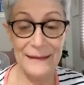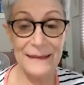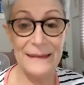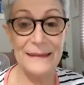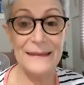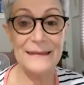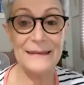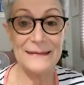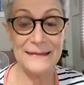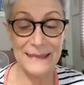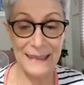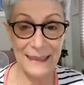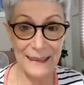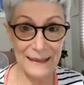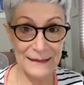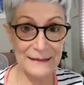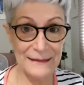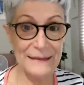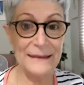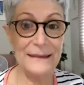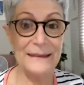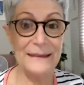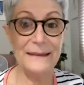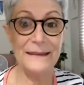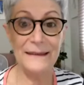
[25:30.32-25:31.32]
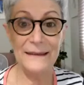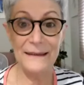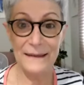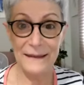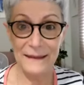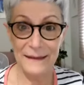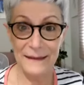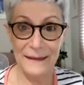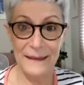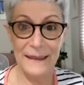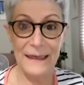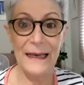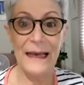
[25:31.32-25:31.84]
exactly.
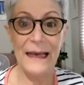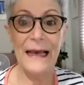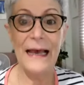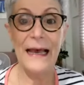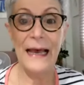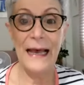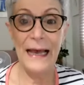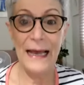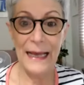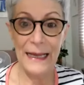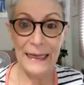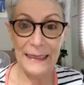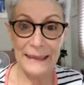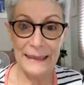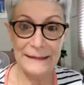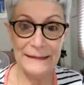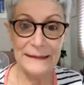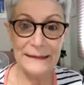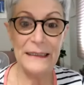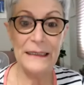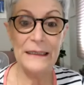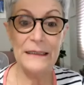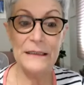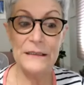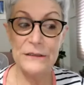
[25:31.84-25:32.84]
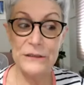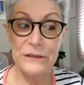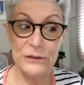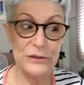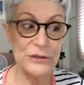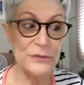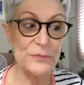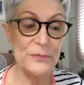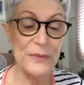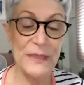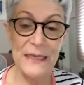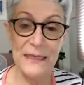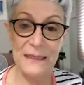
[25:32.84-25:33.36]
And
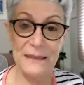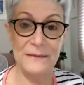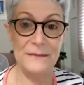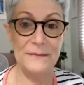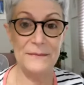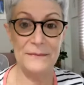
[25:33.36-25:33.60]
just be.